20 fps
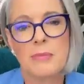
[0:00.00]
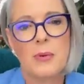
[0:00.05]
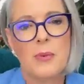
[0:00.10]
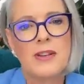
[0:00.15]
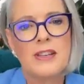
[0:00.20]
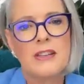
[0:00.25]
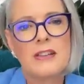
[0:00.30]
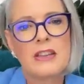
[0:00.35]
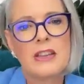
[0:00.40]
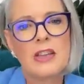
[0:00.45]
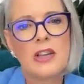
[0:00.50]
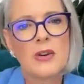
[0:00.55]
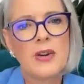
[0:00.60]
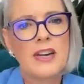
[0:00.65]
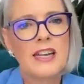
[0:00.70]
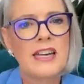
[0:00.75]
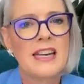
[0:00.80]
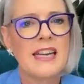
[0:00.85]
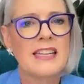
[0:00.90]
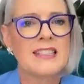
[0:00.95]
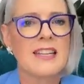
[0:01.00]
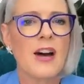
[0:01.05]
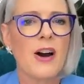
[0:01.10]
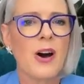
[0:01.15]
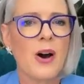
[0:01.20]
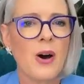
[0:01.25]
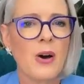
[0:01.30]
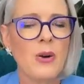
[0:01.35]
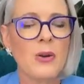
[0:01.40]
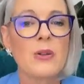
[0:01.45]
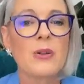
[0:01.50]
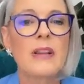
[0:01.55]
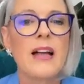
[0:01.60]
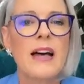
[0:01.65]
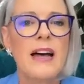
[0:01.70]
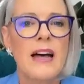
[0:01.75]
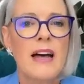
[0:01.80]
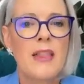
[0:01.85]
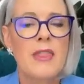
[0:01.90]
But when you look at it as a whole,